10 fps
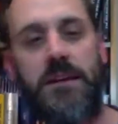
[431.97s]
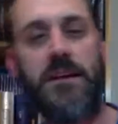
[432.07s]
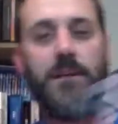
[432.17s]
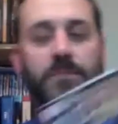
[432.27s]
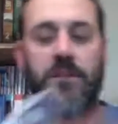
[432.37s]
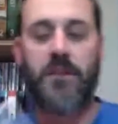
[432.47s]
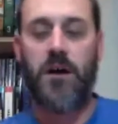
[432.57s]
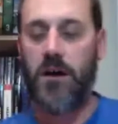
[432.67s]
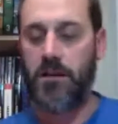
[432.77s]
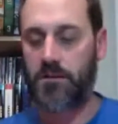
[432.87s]
and the
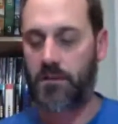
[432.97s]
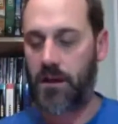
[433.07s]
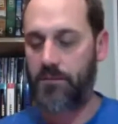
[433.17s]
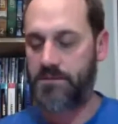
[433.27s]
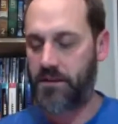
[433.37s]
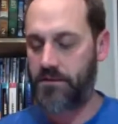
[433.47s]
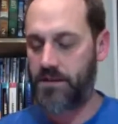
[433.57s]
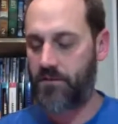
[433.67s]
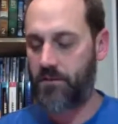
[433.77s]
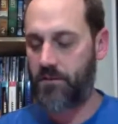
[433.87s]
hologram tells
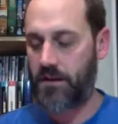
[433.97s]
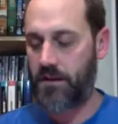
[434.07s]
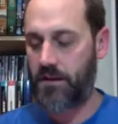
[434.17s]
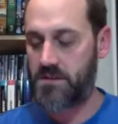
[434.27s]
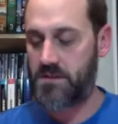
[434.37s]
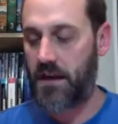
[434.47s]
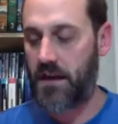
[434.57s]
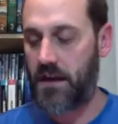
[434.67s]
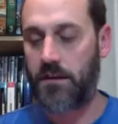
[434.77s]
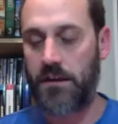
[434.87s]
everybody who's
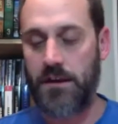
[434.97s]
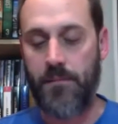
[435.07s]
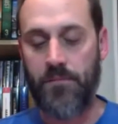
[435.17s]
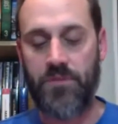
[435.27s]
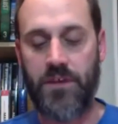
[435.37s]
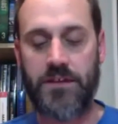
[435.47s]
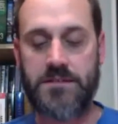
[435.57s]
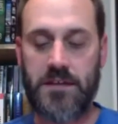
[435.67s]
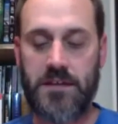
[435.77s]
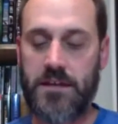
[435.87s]
there
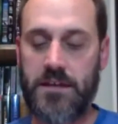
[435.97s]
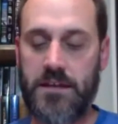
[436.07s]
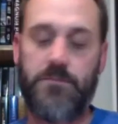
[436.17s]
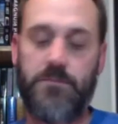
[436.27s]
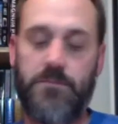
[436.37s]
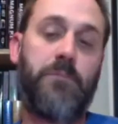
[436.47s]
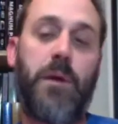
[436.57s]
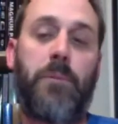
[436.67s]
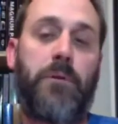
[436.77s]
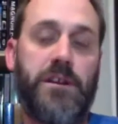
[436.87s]
that he's made
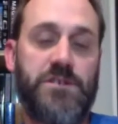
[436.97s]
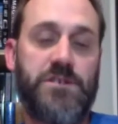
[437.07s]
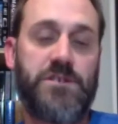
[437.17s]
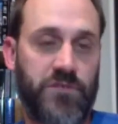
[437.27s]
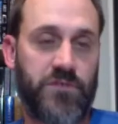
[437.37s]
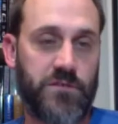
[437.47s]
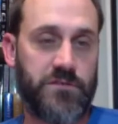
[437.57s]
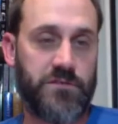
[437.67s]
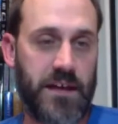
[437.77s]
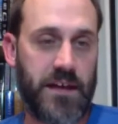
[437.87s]
preparations for his own
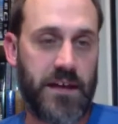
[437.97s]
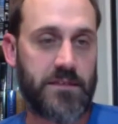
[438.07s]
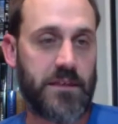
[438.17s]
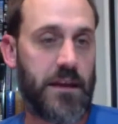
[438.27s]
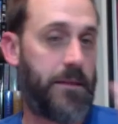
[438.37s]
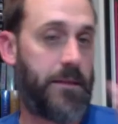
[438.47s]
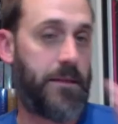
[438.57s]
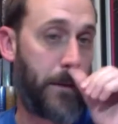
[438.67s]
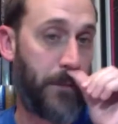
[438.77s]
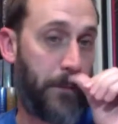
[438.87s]
death and
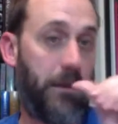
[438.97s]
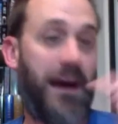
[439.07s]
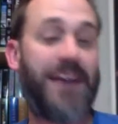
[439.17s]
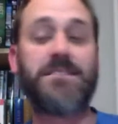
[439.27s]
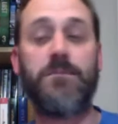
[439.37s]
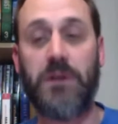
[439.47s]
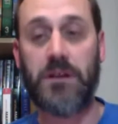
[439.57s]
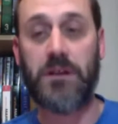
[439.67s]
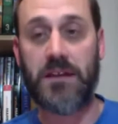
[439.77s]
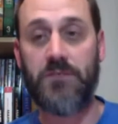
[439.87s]
the
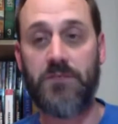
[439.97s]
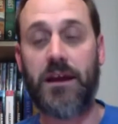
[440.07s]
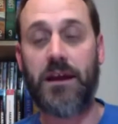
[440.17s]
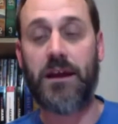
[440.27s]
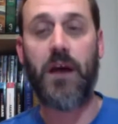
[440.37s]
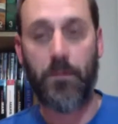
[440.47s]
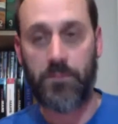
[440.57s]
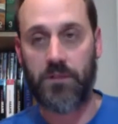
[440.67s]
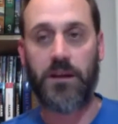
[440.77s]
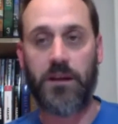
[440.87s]
possibility of being able to
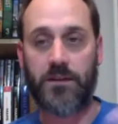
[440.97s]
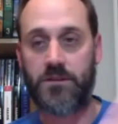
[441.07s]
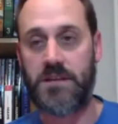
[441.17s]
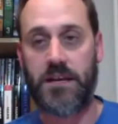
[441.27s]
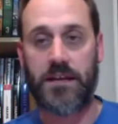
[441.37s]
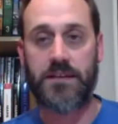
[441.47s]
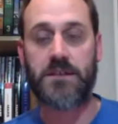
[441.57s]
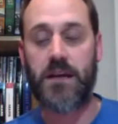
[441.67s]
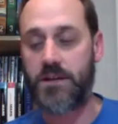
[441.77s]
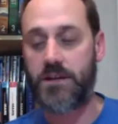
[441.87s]
upload, like you're saying, his
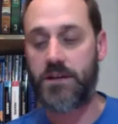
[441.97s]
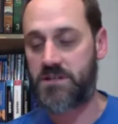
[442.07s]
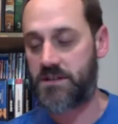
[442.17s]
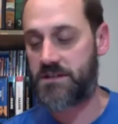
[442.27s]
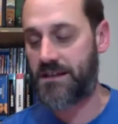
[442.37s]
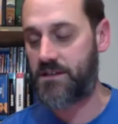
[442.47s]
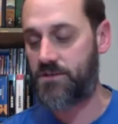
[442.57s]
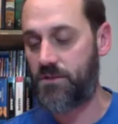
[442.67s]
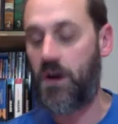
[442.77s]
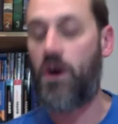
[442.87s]
consciousness
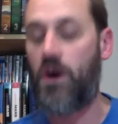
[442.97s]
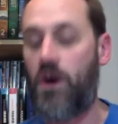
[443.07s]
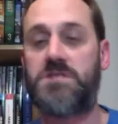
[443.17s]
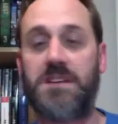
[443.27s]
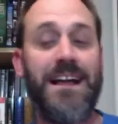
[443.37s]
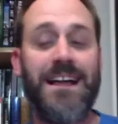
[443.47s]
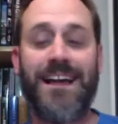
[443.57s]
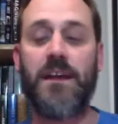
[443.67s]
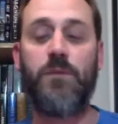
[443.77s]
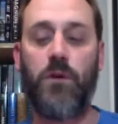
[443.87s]
into a host. And
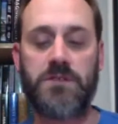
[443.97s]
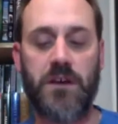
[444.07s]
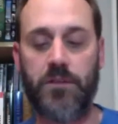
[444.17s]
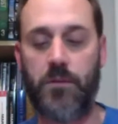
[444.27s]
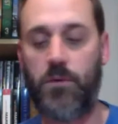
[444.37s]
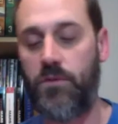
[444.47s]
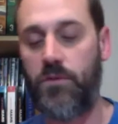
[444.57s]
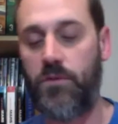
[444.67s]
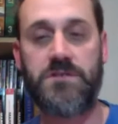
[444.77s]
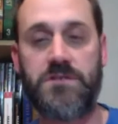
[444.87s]
he won't tell them who the
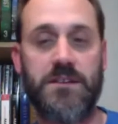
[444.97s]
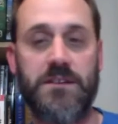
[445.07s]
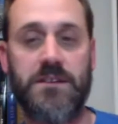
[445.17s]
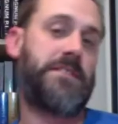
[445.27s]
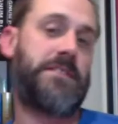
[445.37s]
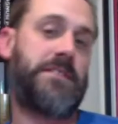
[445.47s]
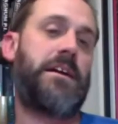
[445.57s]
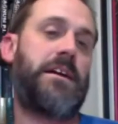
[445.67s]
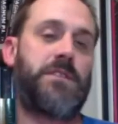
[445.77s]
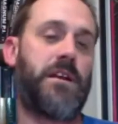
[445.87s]
host is, and he's saying
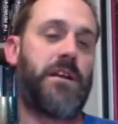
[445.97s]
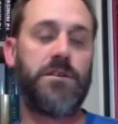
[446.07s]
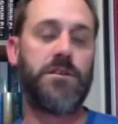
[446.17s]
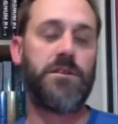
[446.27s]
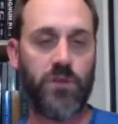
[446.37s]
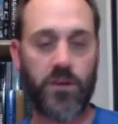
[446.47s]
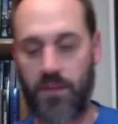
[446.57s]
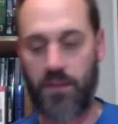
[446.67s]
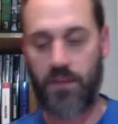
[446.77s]
he's going to enjoy them